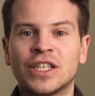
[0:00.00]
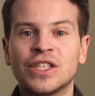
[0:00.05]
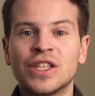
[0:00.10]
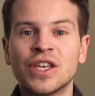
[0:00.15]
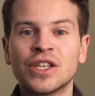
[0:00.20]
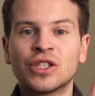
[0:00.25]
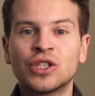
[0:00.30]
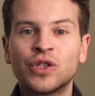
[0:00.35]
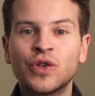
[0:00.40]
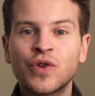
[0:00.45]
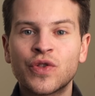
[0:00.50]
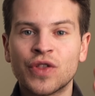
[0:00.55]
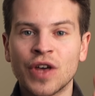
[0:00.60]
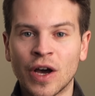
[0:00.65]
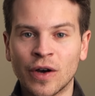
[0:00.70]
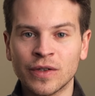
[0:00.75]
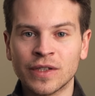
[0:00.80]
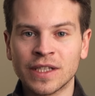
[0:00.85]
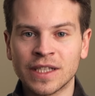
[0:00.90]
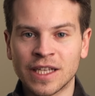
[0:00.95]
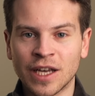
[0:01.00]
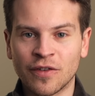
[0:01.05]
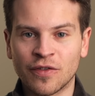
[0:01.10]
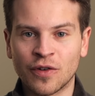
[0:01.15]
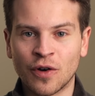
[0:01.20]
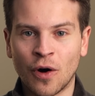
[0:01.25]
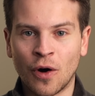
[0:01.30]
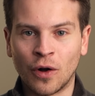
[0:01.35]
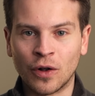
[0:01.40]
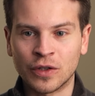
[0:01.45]
The 2000s have
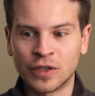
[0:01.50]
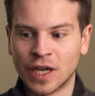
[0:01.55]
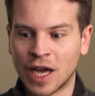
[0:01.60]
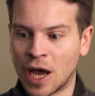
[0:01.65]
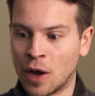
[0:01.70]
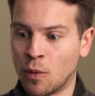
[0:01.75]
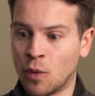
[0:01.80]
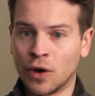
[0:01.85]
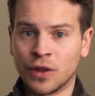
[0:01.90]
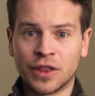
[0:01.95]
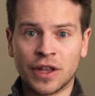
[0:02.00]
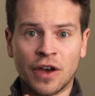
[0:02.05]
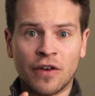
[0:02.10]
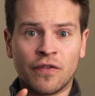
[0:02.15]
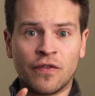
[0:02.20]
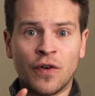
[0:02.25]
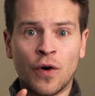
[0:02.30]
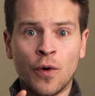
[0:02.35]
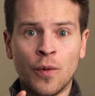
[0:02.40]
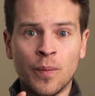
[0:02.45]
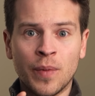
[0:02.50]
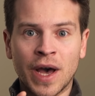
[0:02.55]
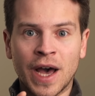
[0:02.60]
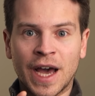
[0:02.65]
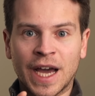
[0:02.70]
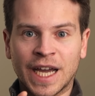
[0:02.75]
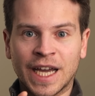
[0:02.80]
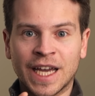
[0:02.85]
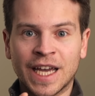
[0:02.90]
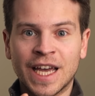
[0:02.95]
called and want their phone
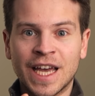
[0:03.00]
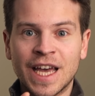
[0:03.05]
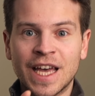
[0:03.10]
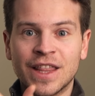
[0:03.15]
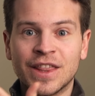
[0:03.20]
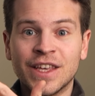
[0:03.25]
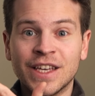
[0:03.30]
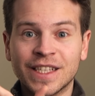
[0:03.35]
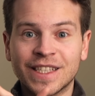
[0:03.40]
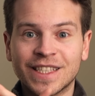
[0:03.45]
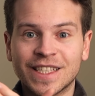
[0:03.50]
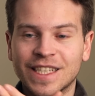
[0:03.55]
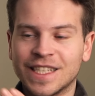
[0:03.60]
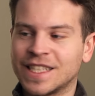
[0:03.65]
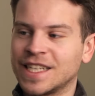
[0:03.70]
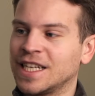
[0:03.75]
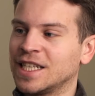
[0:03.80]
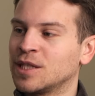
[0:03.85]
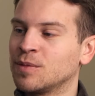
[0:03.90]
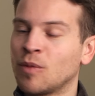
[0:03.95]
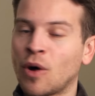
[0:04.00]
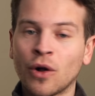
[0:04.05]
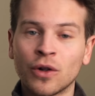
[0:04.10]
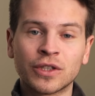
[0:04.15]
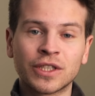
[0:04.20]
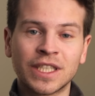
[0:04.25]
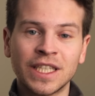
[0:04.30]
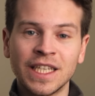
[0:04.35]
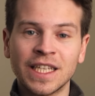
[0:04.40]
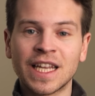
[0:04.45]
back. This is a small
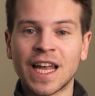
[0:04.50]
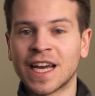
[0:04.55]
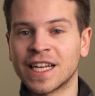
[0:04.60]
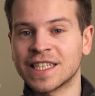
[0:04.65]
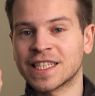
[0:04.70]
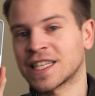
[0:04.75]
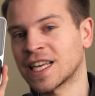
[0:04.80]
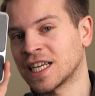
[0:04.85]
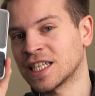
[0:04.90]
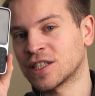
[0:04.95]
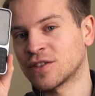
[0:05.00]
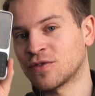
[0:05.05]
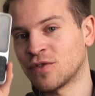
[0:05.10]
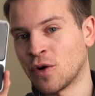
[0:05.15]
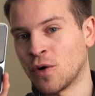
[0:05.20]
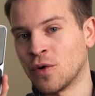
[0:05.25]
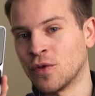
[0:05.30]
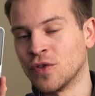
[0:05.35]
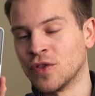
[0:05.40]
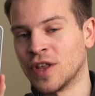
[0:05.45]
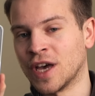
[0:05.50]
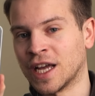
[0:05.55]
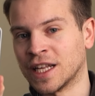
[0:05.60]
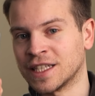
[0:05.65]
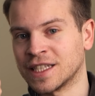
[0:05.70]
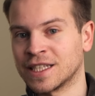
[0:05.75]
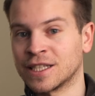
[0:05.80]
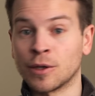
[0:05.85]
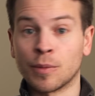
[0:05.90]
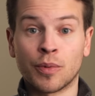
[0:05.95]
T9 sized phone
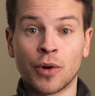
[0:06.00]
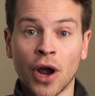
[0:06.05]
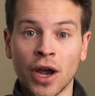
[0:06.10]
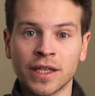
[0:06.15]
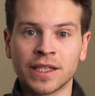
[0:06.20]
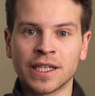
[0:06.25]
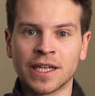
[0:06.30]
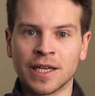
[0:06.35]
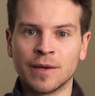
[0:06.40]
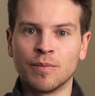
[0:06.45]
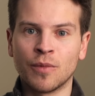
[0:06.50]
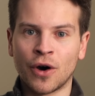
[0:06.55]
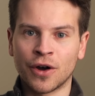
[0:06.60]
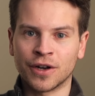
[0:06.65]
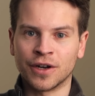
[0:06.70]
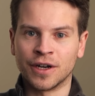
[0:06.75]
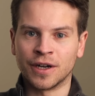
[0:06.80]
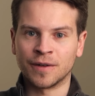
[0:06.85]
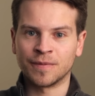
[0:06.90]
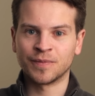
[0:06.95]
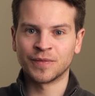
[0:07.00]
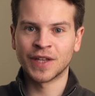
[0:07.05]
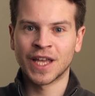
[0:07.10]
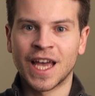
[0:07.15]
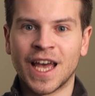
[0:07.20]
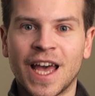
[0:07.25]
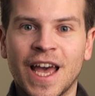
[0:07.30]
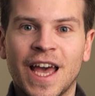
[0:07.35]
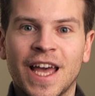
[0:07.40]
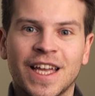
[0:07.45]
that's surprisingly modern.
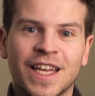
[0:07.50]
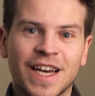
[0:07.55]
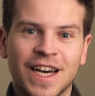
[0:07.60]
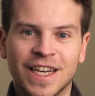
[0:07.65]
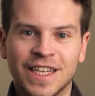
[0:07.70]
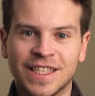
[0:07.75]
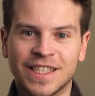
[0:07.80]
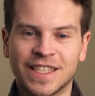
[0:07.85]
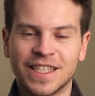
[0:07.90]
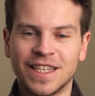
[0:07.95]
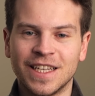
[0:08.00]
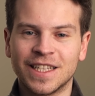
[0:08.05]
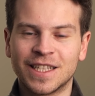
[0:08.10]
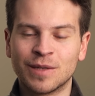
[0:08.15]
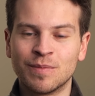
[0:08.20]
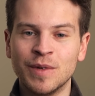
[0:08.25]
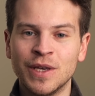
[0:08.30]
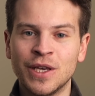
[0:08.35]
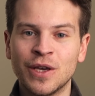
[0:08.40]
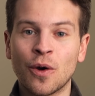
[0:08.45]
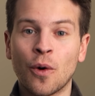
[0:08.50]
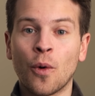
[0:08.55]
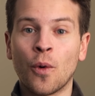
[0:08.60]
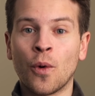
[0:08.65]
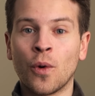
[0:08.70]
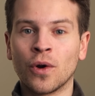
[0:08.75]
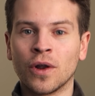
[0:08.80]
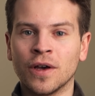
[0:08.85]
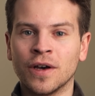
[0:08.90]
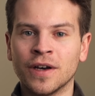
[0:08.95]
Hey guys, it's me,
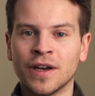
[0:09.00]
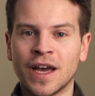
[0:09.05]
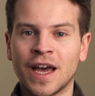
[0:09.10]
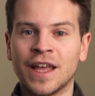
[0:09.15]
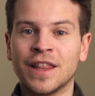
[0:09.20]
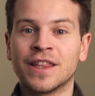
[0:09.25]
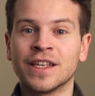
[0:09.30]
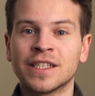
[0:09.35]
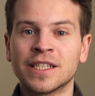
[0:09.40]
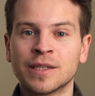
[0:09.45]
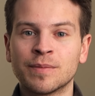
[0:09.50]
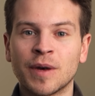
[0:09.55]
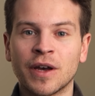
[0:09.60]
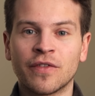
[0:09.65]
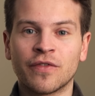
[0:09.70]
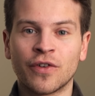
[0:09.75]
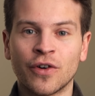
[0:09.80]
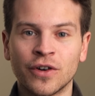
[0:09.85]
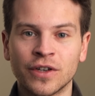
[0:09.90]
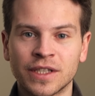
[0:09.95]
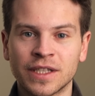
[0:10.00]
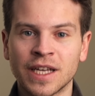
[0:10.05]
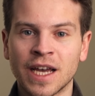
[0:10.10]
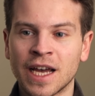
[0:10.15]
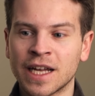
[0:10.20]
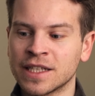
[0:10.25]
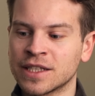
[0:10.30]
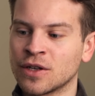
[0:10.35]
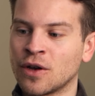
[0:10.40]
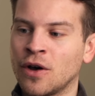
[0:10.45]
Ole, and this is my first
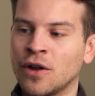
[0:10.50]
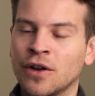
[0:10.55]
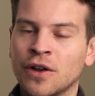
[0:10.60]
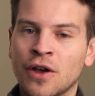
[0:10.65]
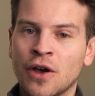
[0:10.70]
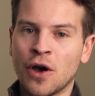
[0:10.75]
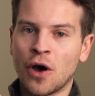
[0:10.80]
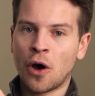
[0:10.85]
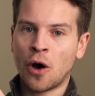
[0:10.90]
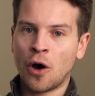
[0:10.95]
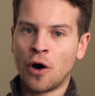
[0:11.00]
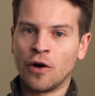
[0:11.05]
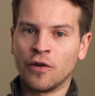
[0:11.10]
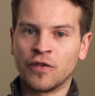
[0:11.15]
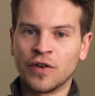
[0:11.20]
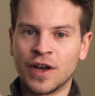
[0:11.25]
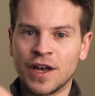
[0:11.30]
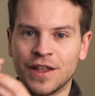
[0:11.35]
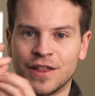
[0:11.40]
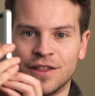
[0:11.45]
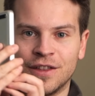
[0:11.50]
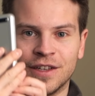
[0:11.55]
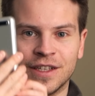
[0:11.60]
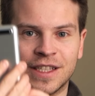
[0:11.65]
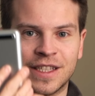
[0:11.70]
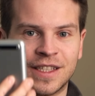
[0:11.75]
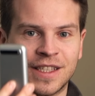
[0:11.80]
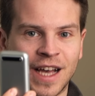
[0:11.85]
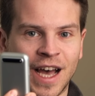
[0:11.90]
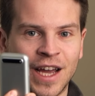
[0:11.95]
hands-on of the
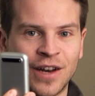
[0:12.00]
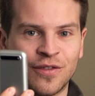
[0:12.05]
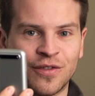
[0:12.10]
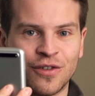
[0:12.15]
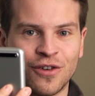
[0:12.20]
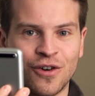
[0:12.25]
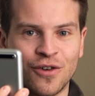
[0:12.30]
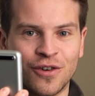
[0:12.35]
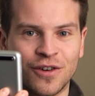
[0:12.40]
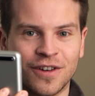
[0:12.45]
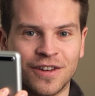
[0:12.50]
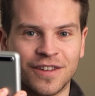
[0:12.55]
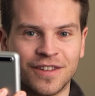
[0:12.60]
Sidephone.